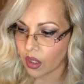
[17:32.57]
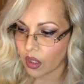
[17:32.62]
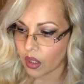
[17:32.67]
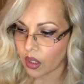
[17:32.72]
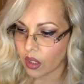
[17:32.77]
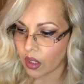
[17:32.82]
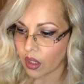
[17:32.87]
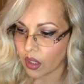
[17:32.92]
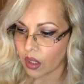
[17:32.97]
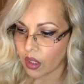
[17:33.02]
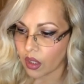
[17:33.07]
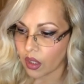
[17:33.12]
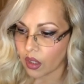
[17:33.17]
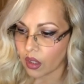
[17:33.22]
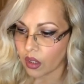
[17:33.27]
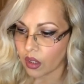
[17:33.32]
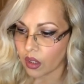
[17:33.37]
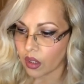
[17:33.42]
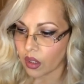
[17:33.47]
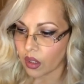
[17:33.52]
Avoid
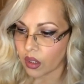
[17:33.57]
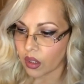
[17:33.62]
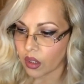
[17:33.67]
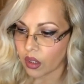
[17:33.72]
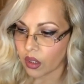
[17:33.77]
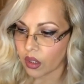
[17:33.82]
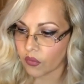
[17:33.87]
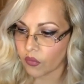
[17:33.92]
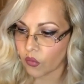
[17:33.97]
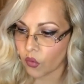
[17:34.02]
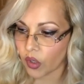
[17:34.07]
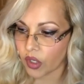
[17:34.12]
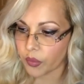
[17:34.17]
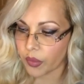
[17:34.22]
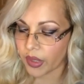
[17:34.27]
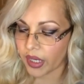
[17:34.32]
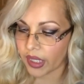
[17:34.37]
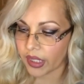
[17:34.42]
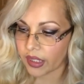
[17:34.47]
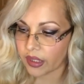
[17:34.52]
petty laws and
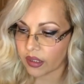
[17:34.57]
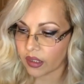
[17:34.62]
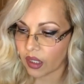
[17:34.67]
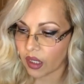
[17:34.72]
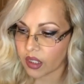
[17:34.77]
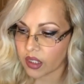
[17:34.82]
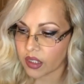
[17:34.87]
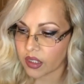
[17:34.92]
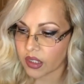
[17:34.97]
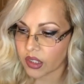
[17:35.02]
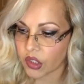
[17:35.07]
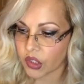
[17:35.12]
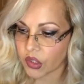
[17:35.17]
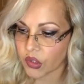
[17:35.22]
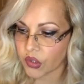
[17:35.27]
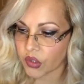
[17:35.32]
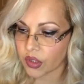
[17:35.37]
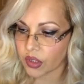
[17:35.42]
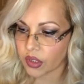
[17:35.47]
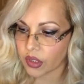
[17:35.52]
useless
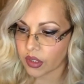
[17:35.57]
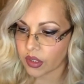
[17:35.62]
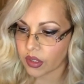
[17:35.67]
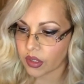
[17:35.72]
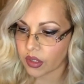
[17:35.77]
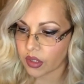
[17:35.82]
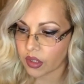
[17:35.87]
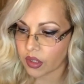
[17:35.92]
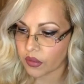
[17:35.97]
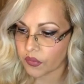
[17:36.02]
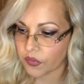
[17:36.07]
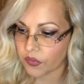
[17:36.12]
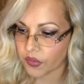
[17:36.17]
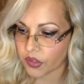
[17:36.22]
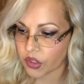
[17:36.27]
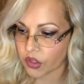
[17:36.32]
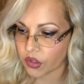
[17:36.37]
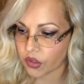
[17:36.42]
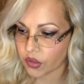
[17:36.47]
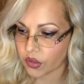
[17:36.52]
officials.
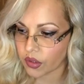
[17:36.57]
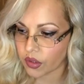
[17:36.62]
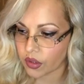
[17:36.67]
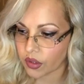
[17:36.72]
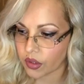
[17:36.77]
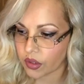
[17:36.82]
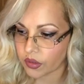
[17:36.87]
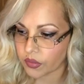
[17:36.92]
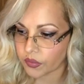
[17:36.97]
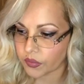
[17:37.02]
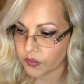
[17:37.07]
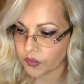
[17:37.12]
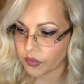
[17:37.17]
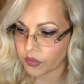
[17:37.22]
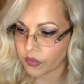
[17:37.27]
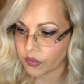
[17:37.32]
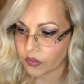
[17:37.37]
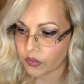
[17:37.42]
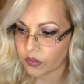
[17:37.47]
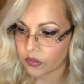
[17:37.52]
8.
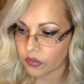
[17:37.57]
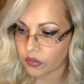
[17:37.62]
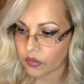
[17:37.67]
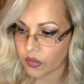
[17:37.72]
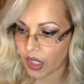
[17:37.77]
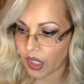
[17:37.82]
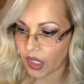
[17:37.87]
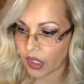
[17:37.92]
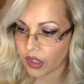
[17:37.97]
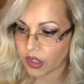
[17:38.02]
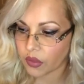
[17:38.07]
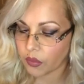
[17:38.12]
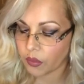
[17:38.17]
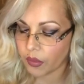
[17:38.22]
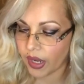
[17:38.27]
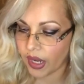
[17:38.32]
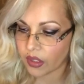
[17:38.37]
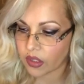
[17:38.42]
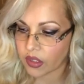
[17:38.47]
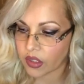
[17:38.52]
Balance personal
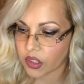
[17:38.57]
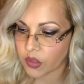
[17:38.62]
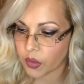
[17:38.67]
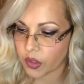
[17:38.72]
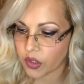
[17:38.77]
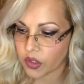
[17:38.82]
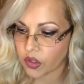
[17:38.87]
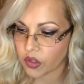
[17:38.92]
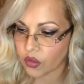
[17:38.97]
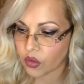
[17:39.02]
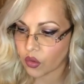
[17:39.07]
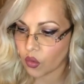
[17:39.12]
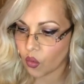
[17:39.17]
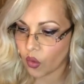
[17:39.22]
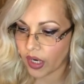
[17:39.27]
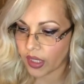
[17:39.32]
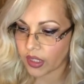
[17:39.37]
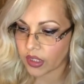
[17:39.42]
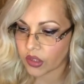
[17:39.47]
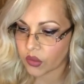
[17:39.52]
rights with social
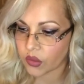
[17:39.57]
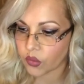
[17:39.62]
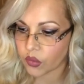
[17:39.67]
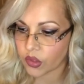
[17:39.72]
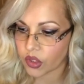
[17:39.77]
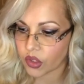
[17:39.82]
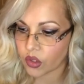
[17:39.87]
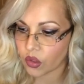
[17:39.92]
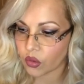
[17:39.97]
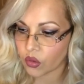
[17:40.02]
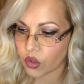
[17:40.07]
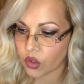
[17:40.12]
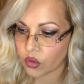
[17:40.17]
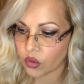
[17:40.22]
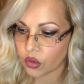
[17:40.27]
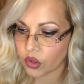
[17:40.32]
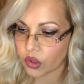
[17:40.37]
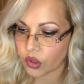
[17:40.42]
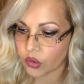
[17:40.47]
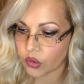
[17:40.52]
duties.
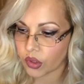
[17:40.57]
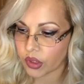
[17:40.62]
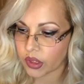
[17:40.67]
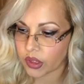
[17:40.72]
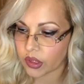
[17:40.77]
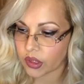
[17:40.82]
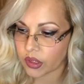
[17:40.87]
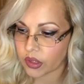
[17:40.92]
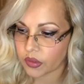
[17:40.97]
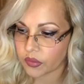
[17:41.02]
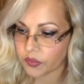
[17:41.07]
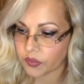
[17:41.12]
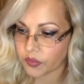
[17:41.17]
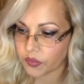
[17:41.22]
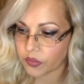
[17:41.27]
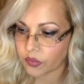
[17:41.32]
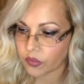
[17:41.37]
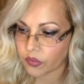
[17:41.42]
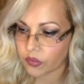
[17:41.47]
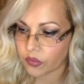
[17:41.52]
9.
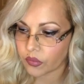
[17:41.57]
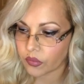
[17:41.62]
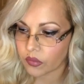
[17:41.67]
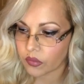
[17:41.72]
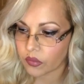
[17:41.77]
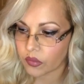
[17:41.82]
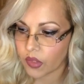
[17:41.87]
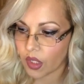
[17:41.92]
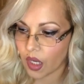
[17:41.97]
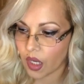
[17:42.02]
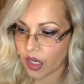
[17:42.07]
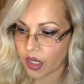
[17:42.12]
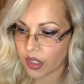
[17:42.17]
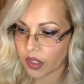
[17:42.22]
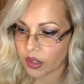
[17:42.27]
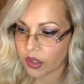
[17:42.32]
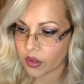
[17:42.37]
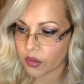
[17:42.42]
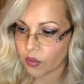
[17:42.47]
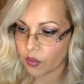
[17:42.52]
Prize
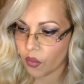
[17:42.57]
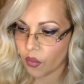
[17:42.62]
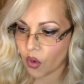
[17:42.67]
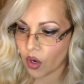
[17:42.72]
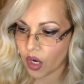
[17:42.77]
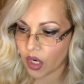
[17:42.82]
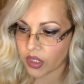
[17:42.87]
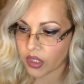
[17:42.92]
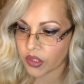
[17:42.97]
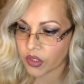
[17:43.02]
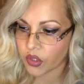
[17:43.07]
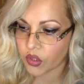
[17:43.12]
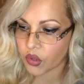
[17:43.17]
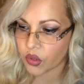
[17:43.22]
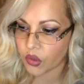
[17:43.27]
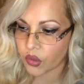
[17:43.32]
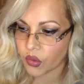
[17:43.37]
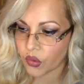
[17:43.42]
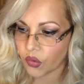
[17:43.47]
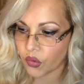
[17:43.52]
truth, beauty,
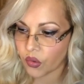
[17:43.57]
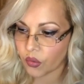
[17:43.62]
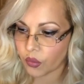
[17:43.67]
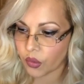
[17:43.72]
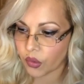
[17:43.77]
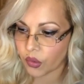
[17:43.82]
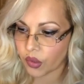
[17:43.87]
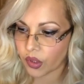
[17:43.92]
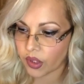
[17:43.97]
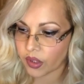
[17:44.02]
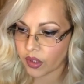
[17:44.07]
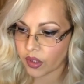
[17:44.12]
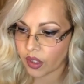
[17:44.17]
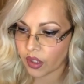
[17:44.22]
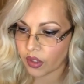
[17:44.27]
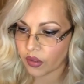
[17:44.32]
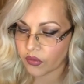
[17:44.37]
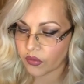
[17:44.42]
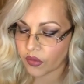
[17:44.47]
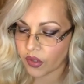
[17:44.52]
love,
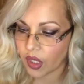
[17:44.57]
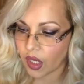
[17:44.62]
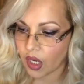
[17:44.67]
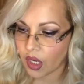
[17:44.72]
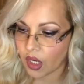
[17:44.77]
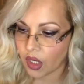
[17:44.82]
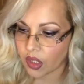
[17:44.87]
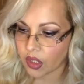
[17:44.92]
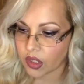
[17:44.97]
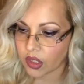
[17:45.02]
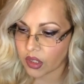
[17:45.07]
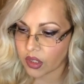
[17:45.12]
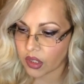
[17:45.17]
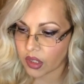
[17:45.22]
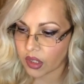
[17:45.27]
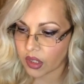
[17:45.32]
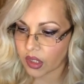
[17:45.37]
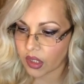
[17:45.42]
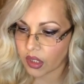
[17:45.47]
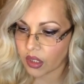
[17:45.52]
seeking harmony with the
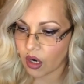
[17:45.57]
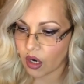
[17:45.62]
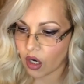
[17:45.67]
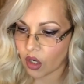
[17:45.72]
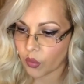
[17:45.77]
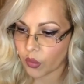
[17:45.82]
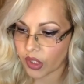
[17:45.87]
infinite.